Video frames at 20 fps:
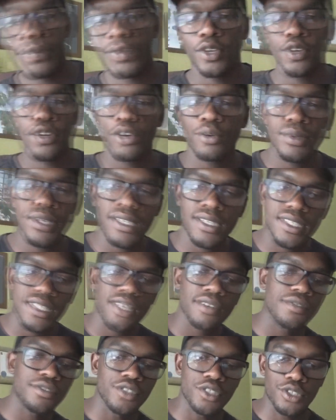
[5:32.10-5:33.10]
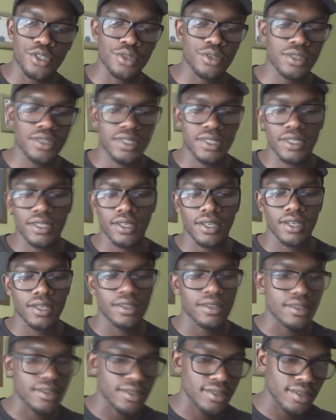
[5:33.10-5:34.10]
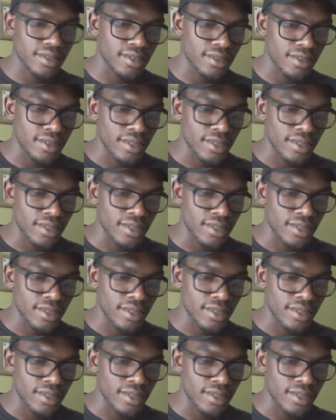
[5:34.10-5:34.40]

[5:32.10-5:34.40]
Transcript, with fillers: You know, I hope there's enough juice in, in this.